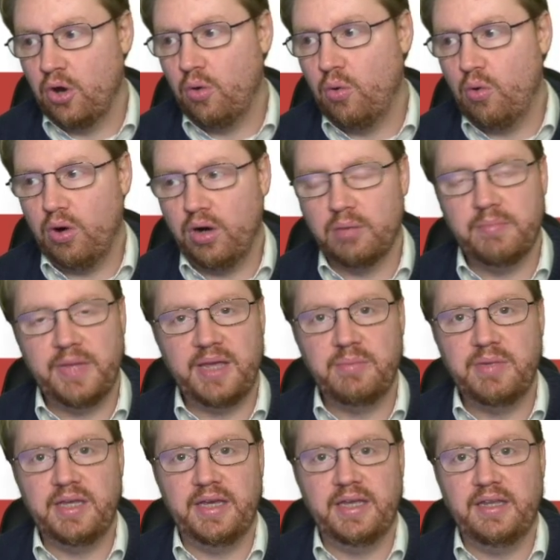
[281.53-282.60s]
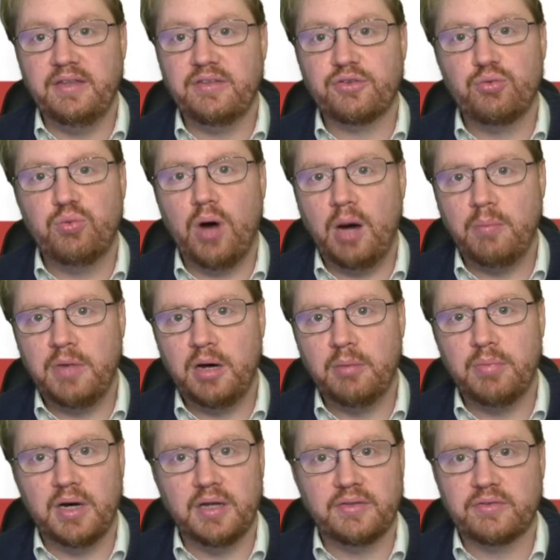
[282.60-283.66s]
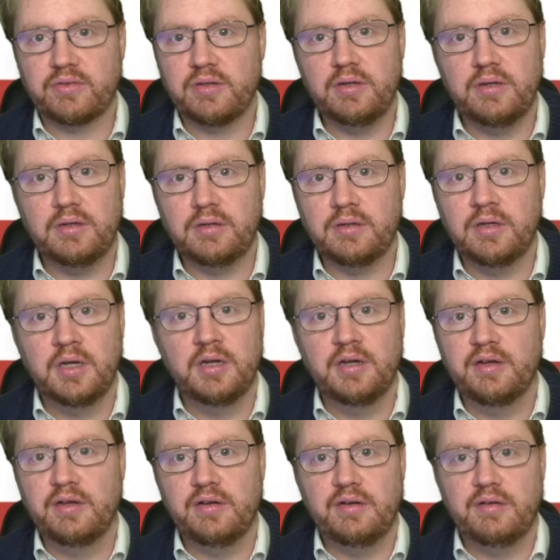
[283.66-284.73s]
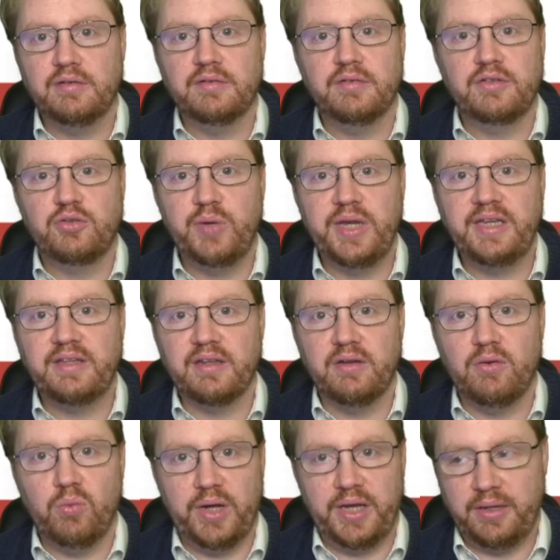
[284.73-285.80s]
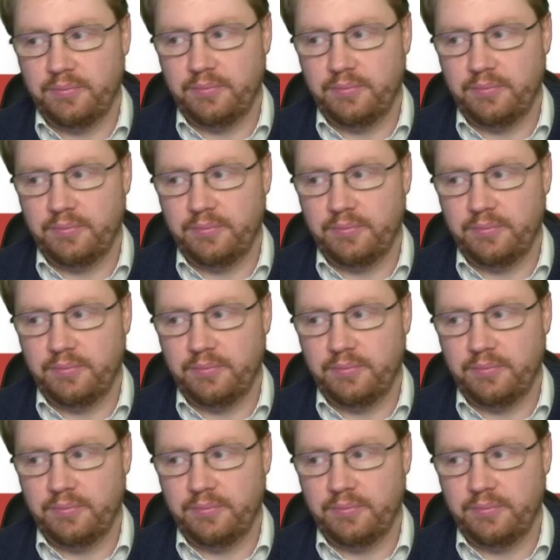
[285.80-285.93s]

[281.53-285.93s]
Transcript: Or maybe it is Qama, but tweaked in a way.